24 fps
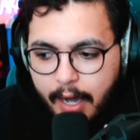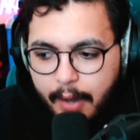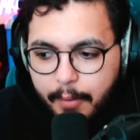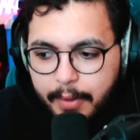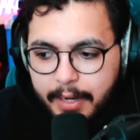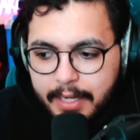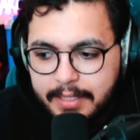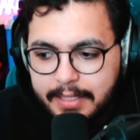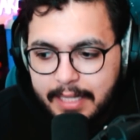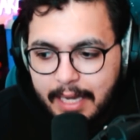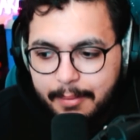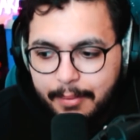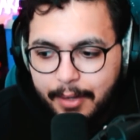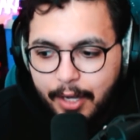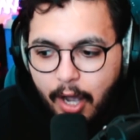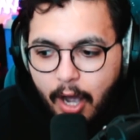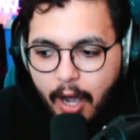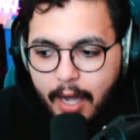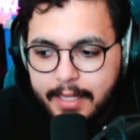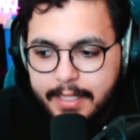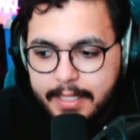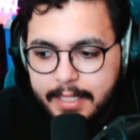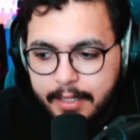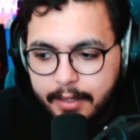wouldn't say I'm
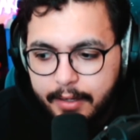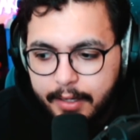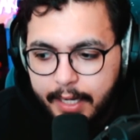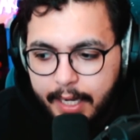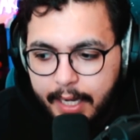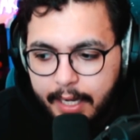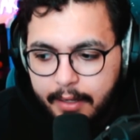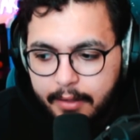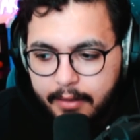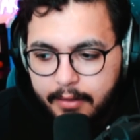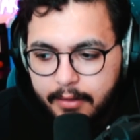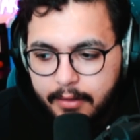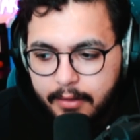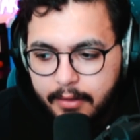god tier yet.